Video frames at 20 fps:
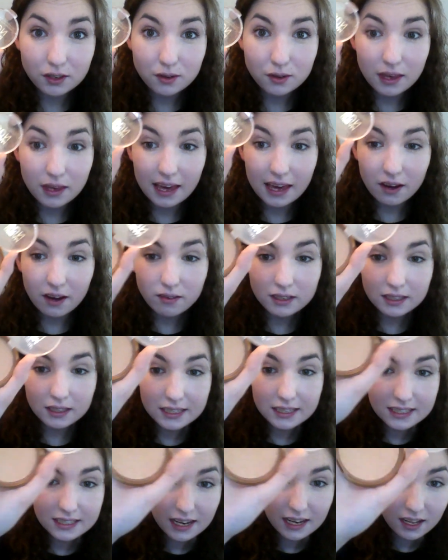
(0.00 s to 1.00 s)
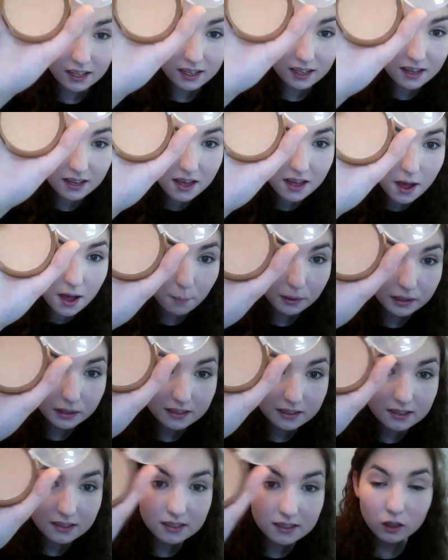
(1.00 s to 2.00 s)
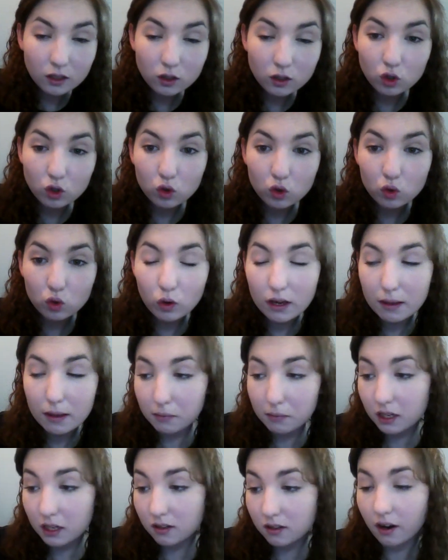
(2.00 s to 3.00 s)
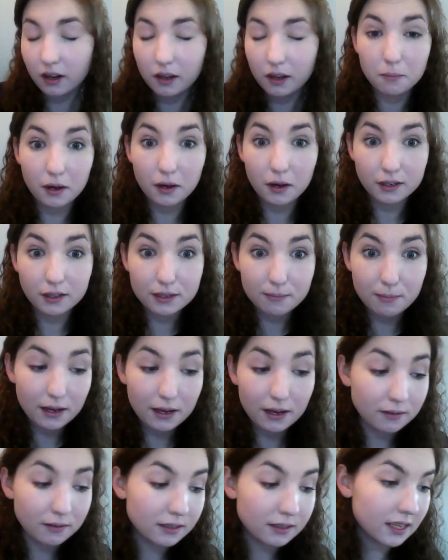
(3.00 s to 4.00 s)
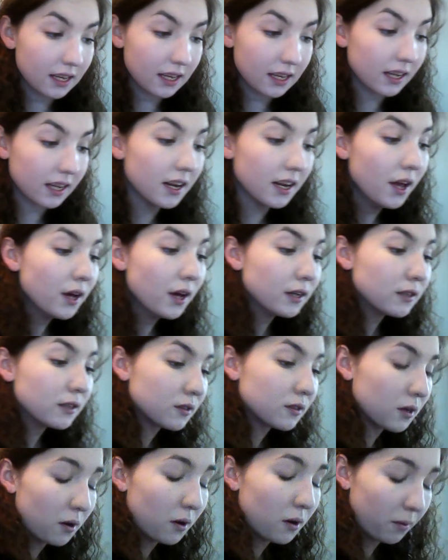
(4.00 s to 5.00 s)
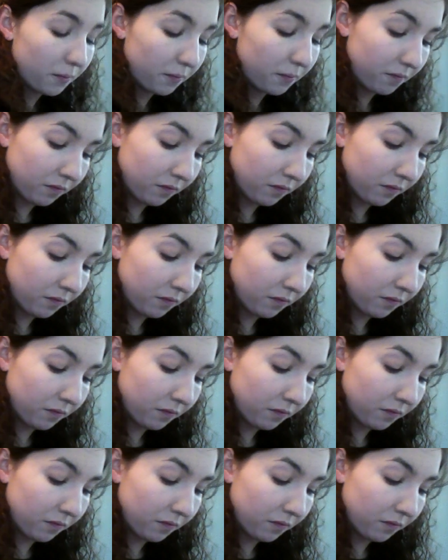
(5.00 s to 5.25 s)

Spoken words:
You can't really tell, but this is extremely dark compared to my own skin. So